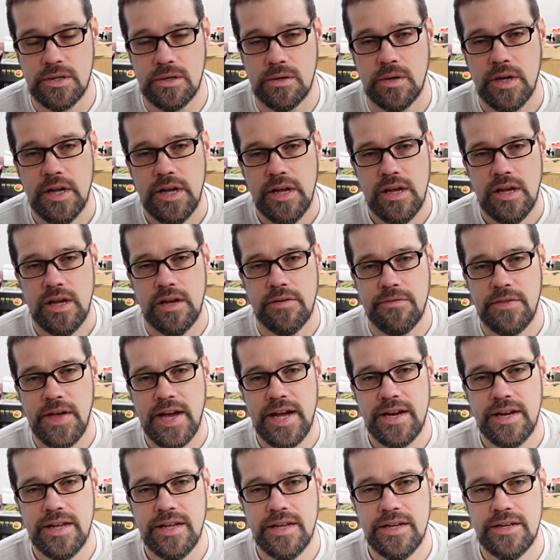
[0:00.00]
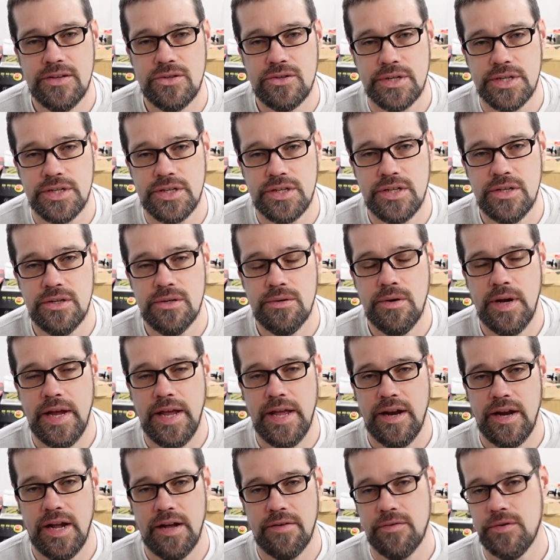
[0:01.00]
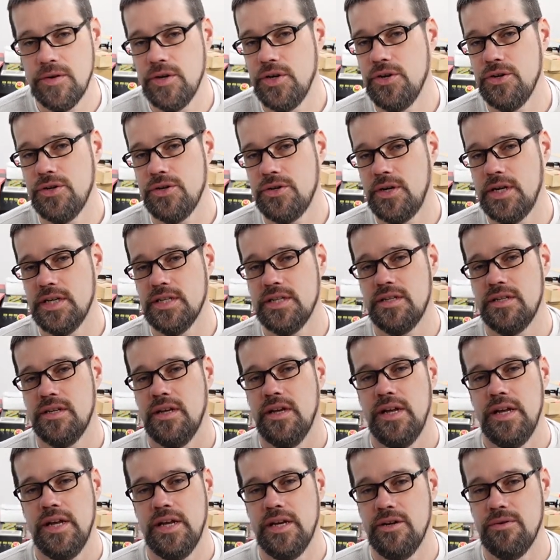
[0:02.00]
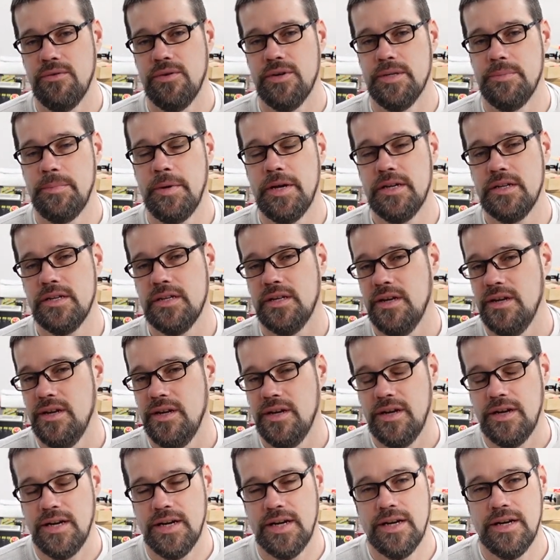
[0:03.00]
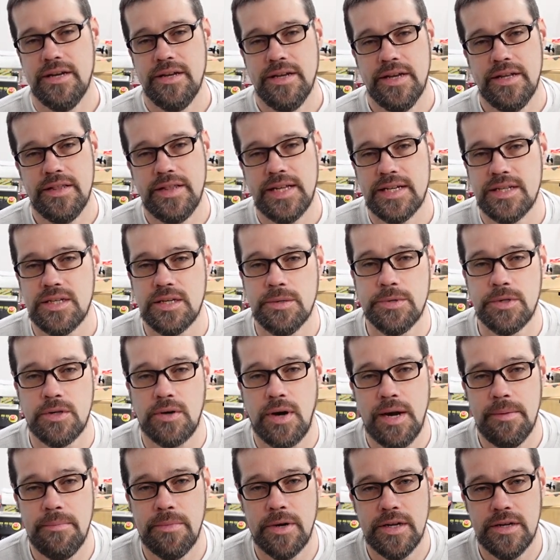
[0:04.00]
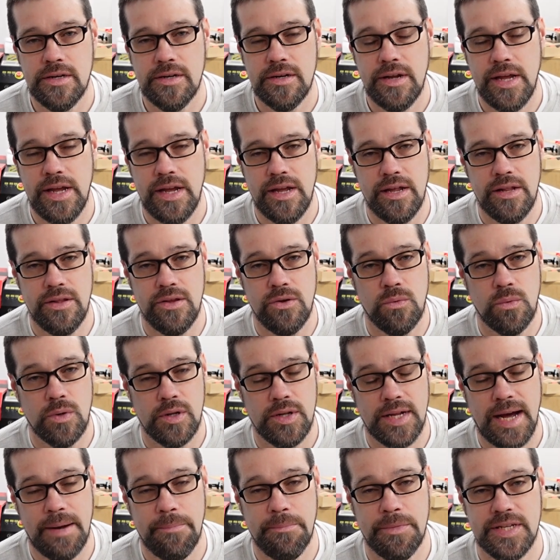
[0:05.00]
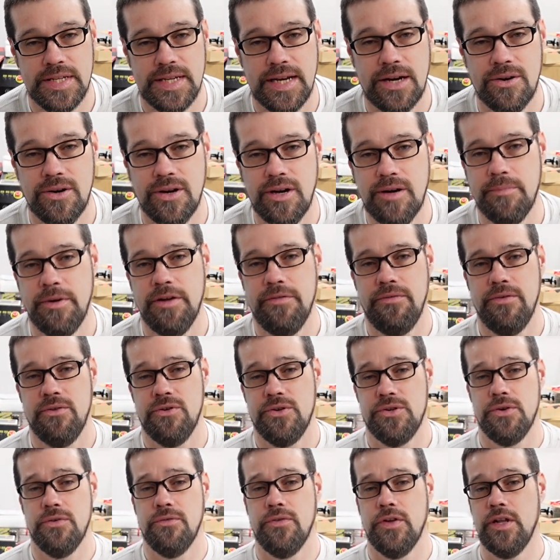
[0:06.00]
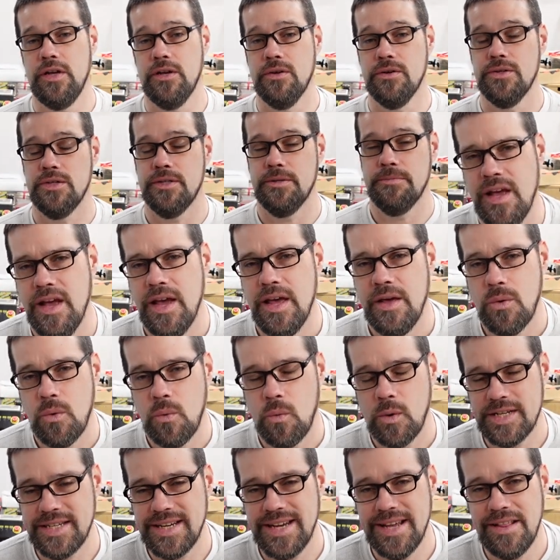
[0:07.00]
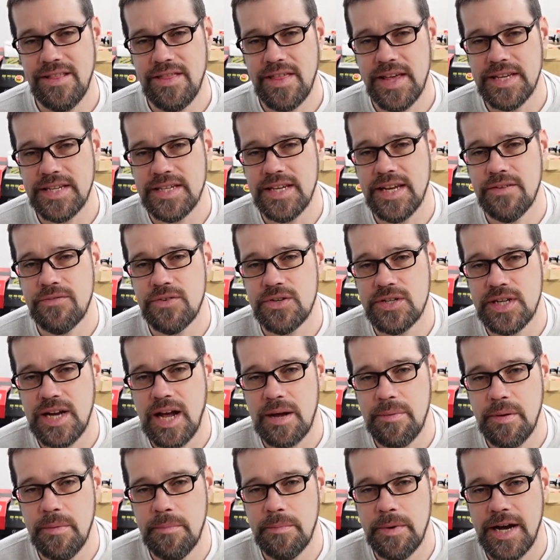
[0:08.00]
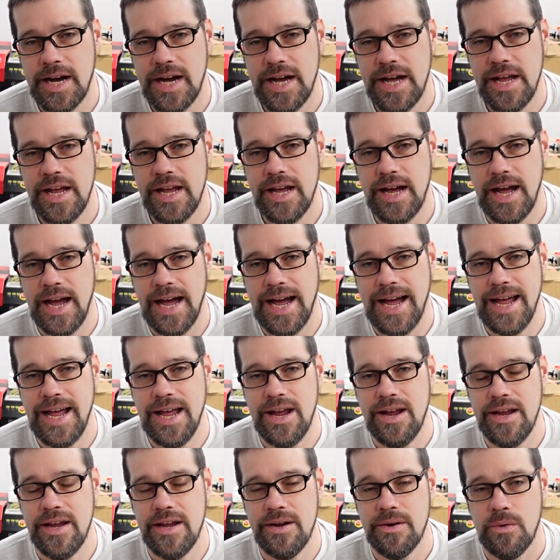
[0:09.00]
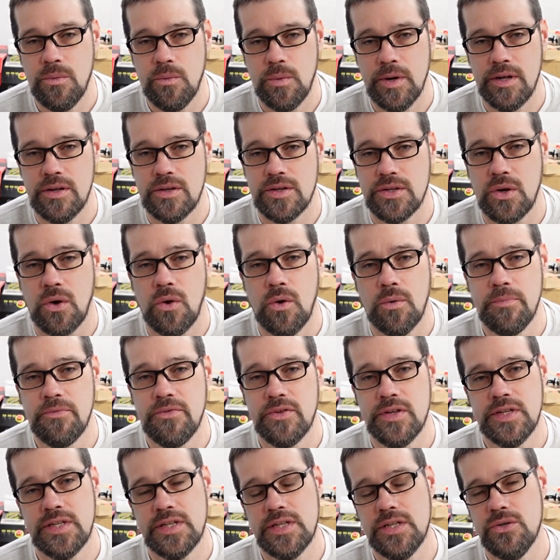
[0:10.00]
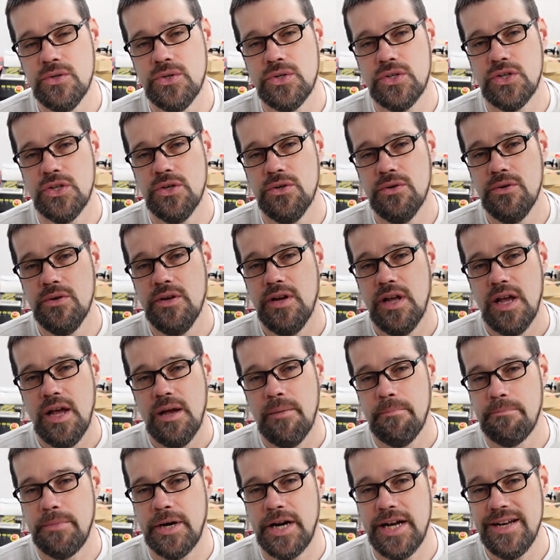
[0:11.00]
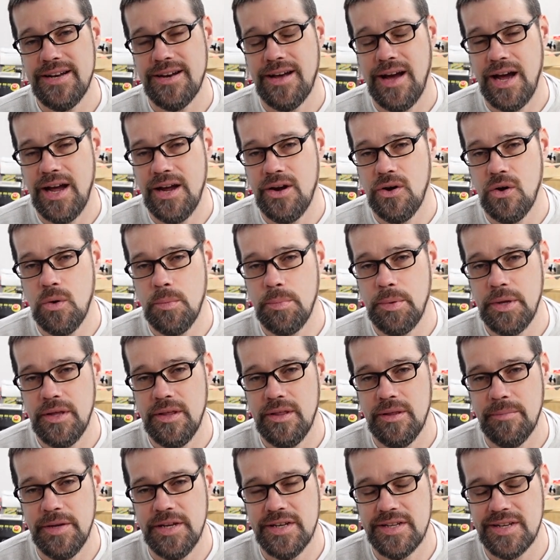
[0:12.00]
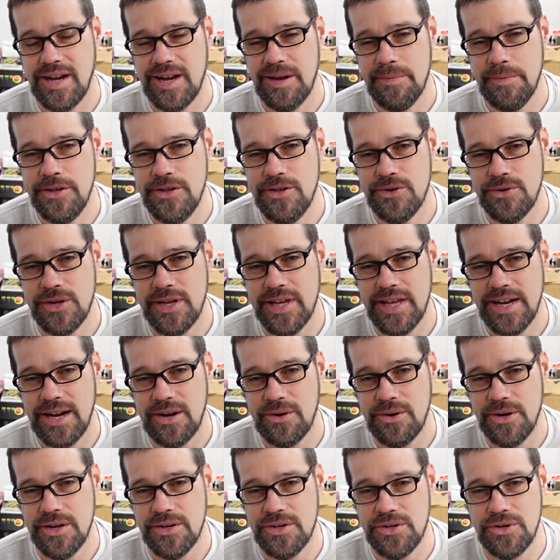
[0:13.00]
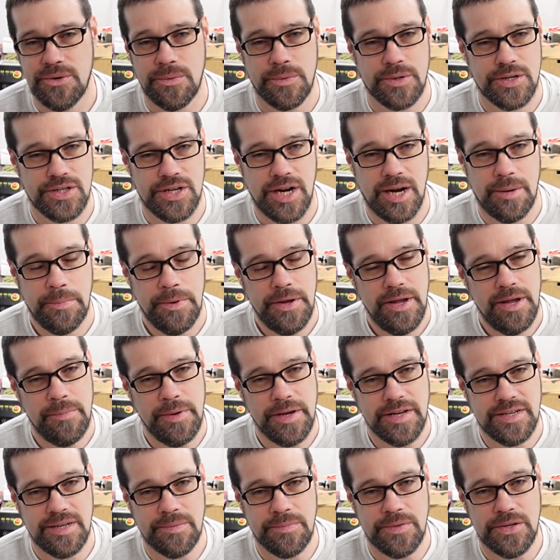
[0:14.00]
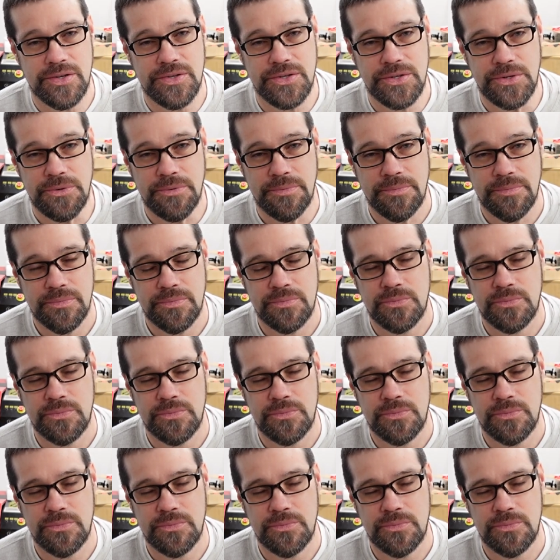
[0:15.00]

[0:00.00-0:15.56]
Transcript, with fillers: So if that interests you and I've earned your trust and your respect, uh, hit that subscribe button and you will not miss out on my future videos. Once again, thanks again for stopping by. I will hopefully see you soon, but I hope in the meantime you can get out into your workshop and make something too.